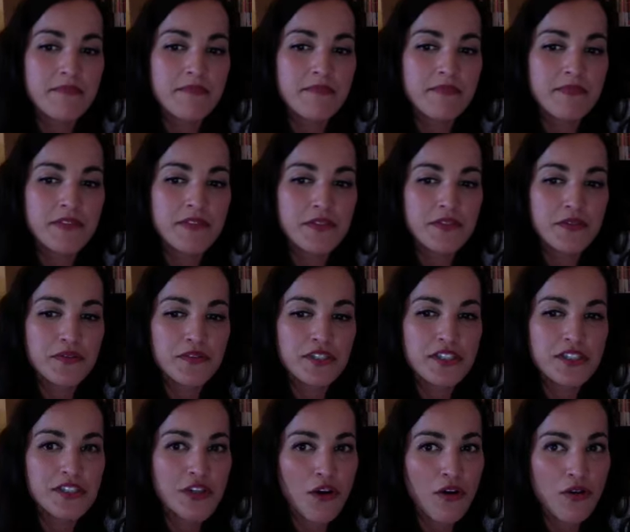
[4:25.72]
so
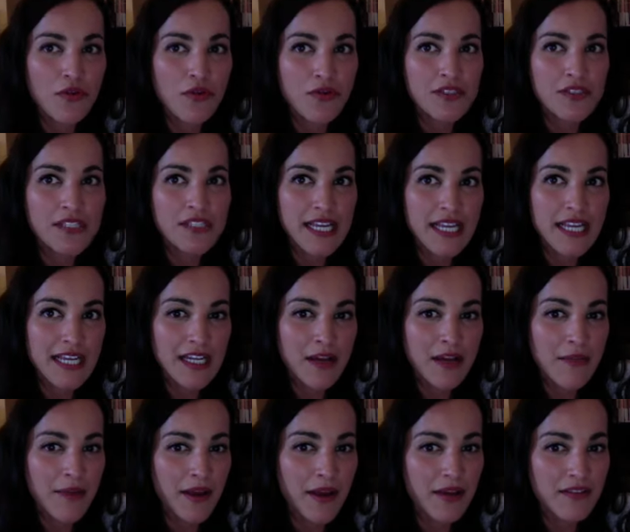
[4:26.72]
she's always saying
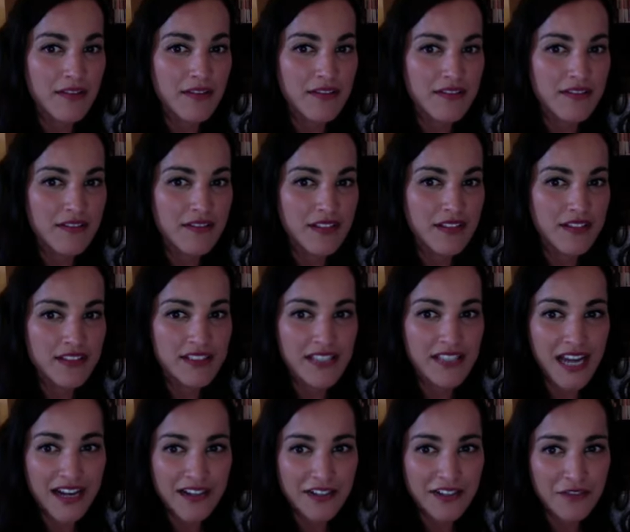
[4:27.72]
about the
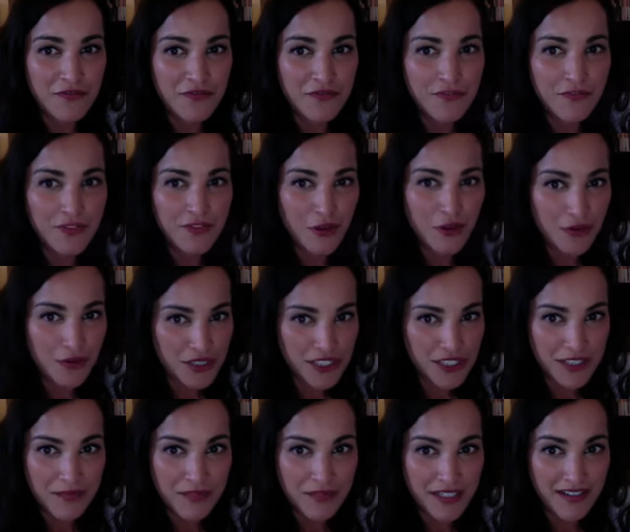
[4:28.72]
standard of
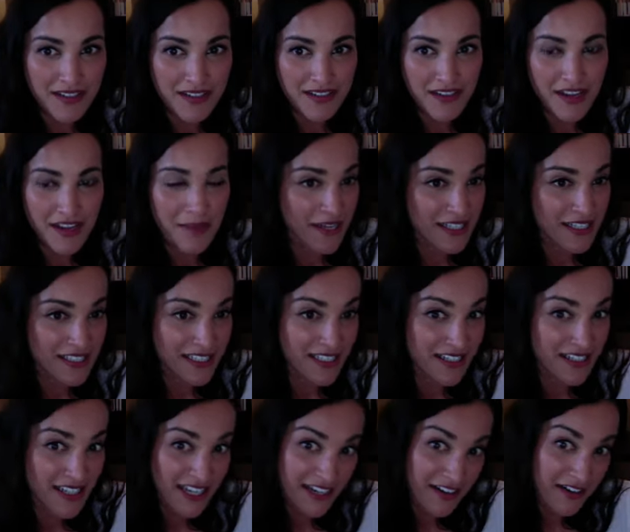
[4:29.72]
coaching being amazing
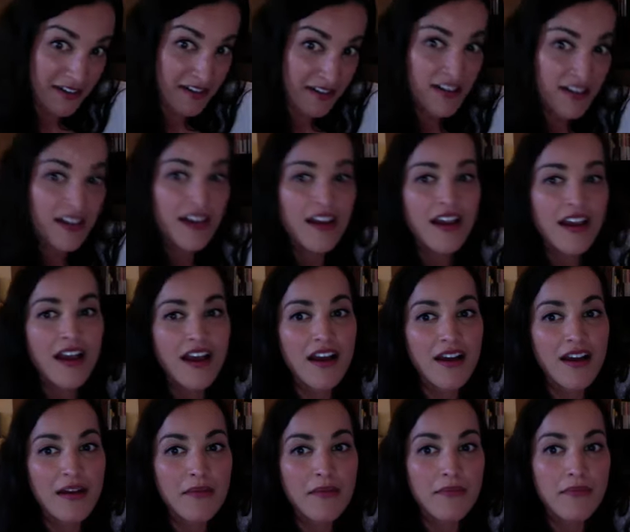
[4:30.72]
here.
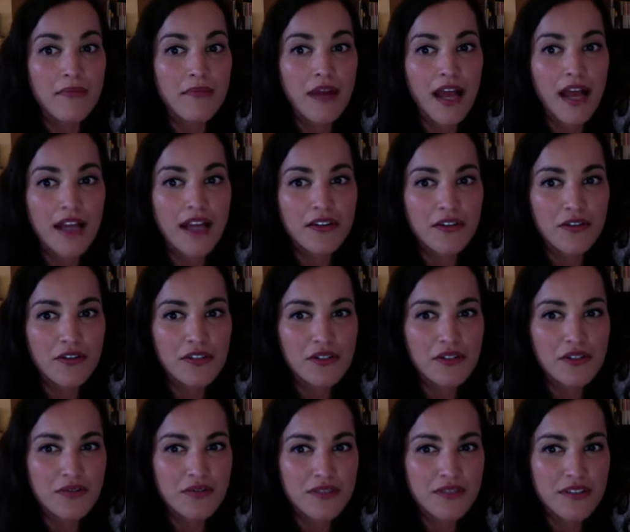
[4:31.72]
And
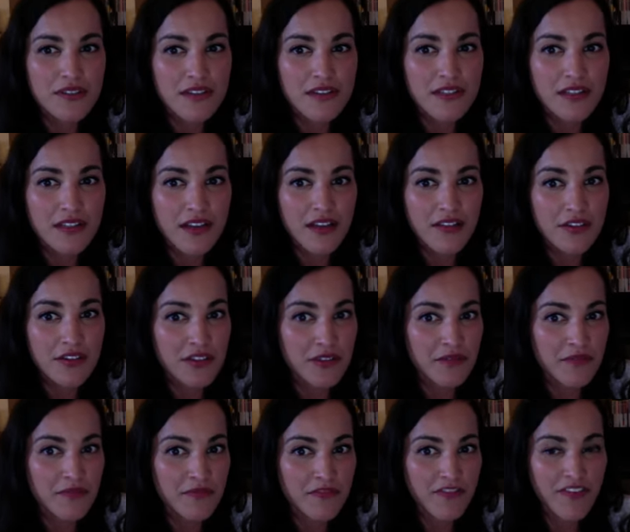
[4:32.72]
also the other
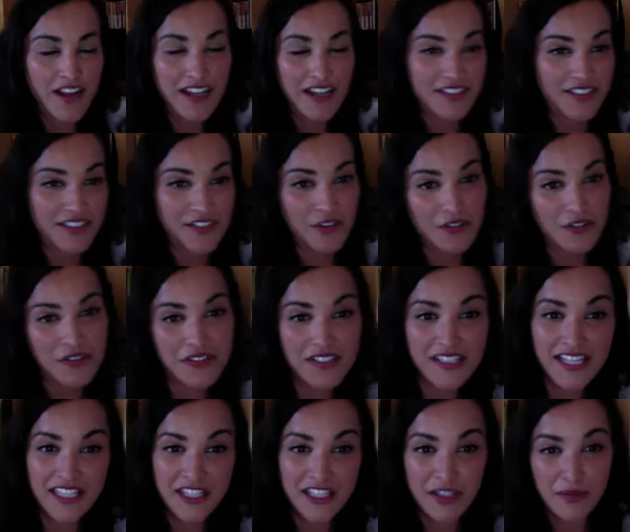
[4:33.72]
factor is also the
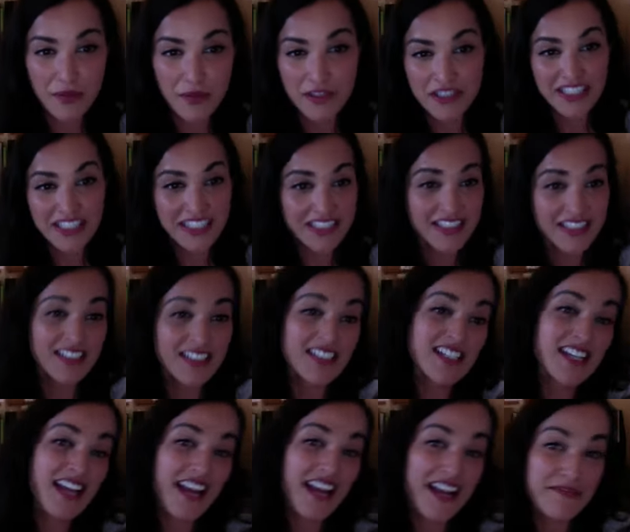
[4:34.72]
sense of community.
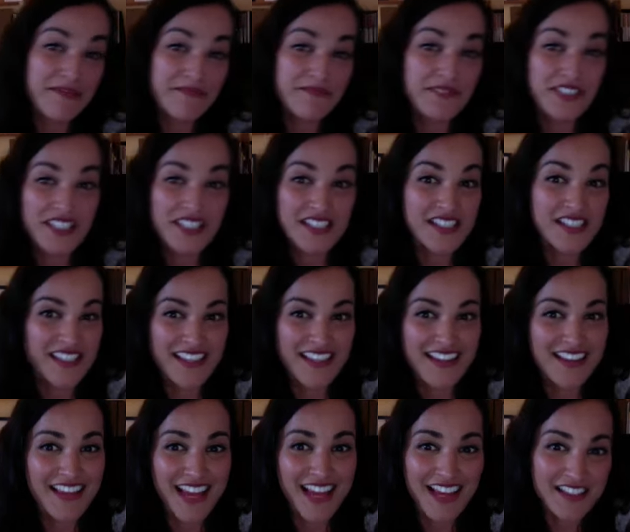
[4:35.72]

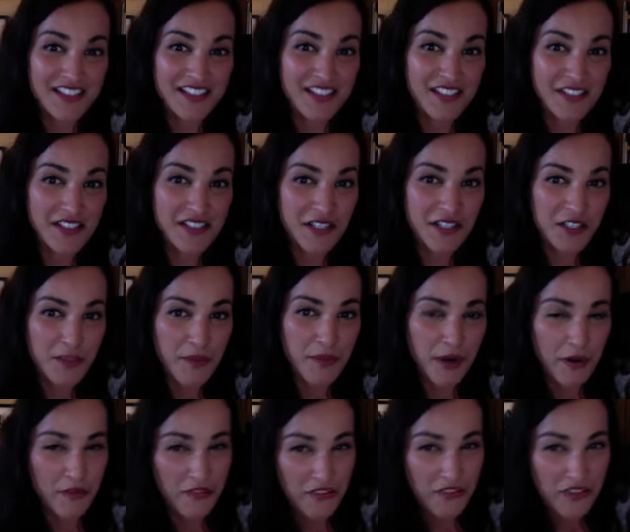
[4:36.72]
That's just such a
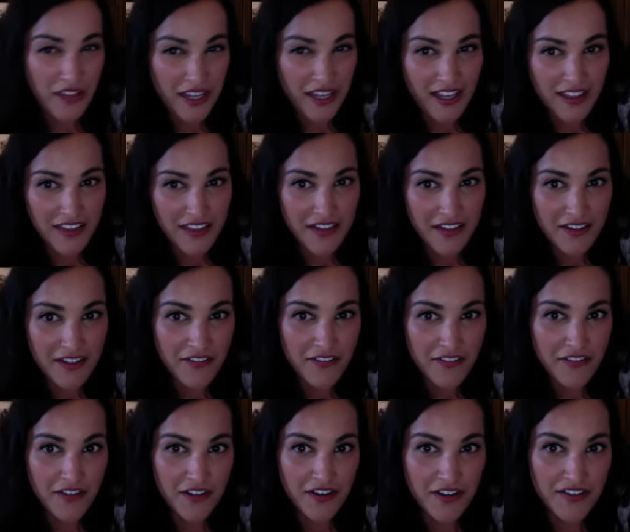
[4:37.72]
powerful thing, I think,
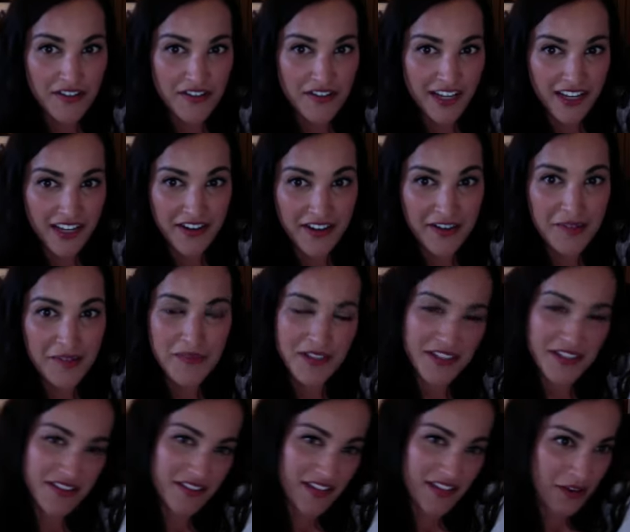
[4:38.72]
for here,
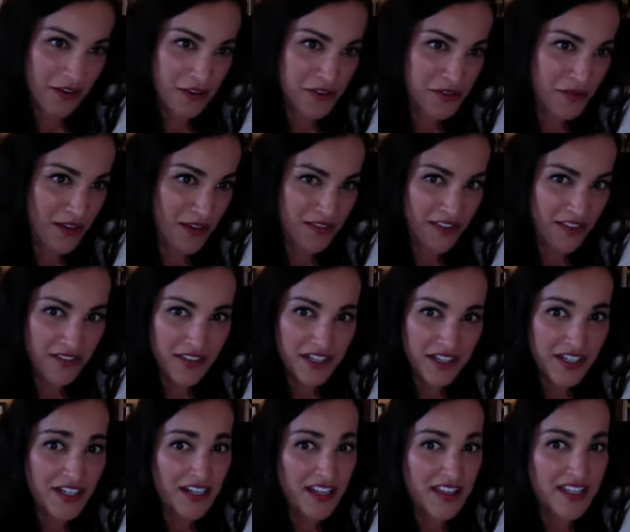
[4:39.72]
but they also have that there.
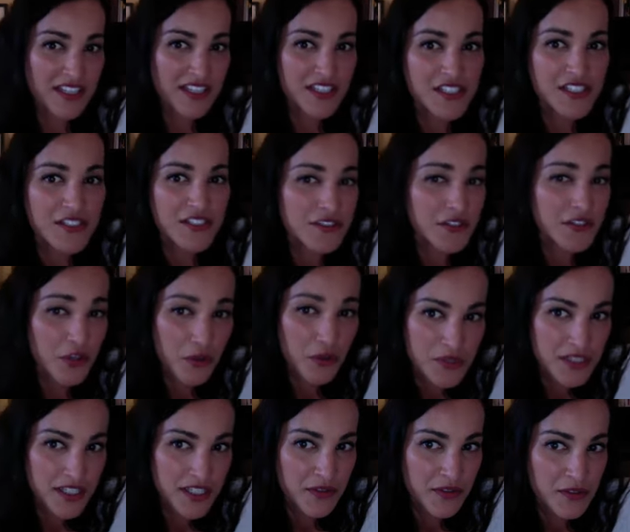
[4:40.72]
And I think she's just always
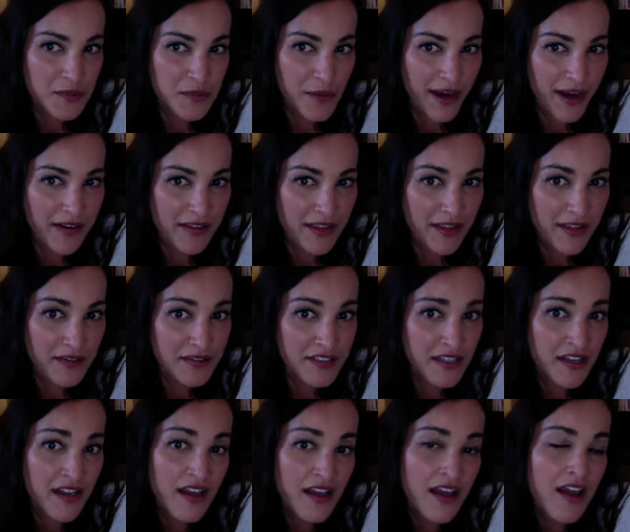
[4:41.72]
seen those parallels.
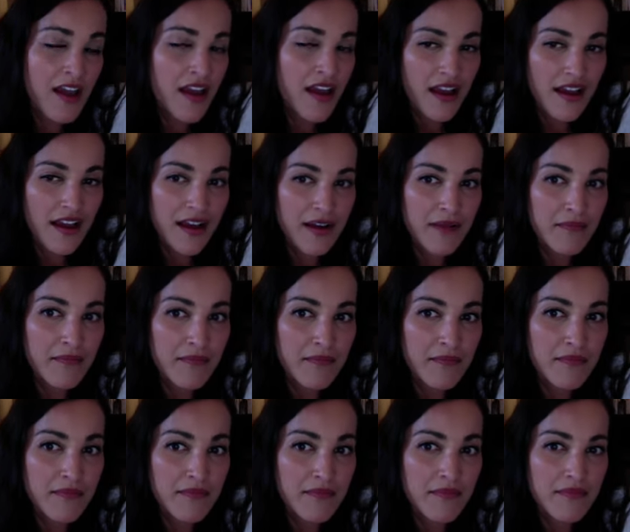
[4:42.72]

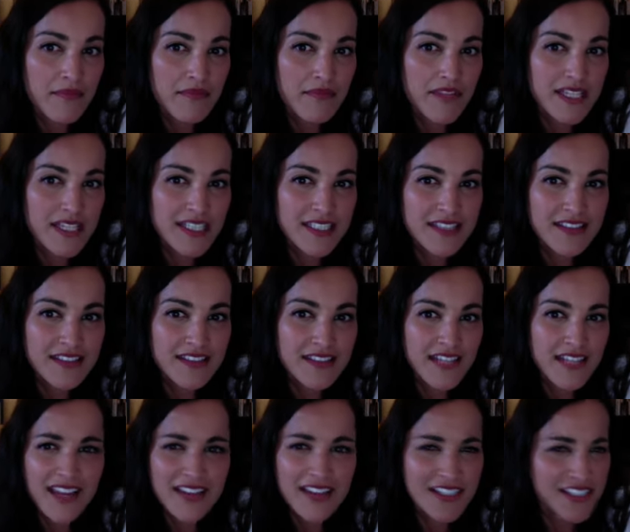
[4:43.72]
They
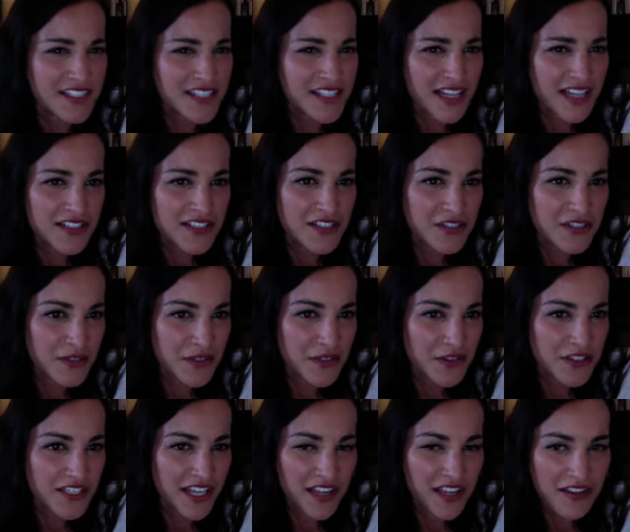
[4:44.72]
just tend to do a
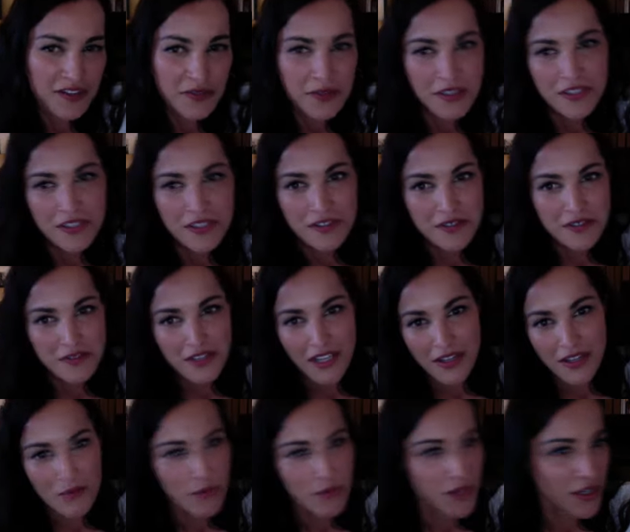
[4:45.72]
lot together, which
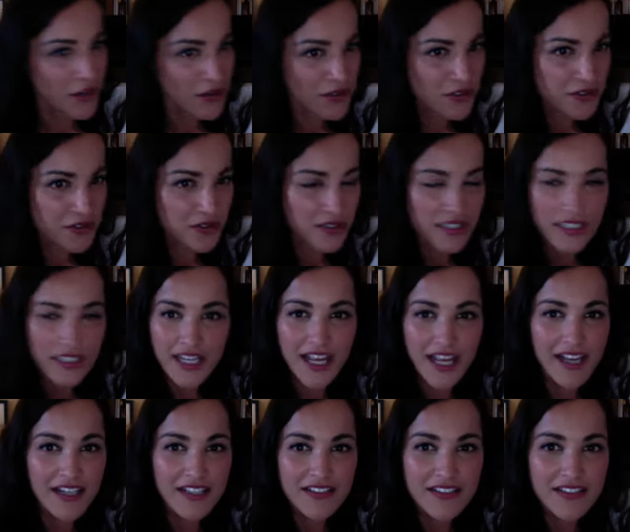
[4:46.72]
we all do. And
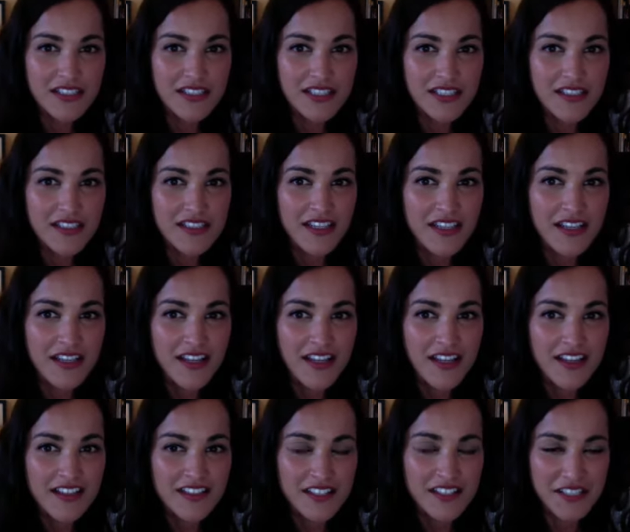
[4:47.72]
yeah, no, it's just
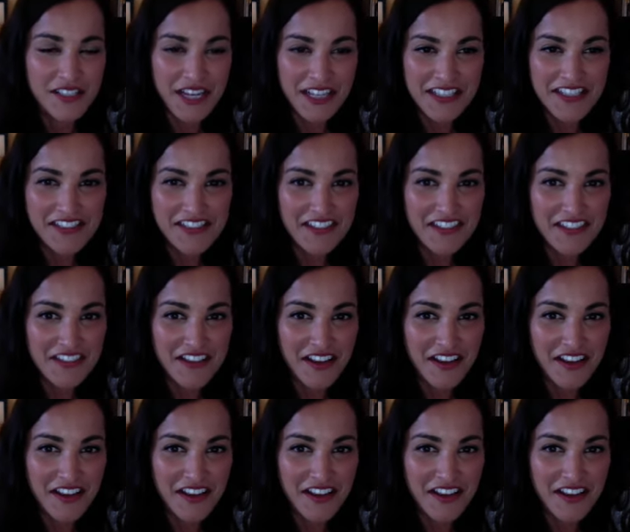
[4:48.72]
nice that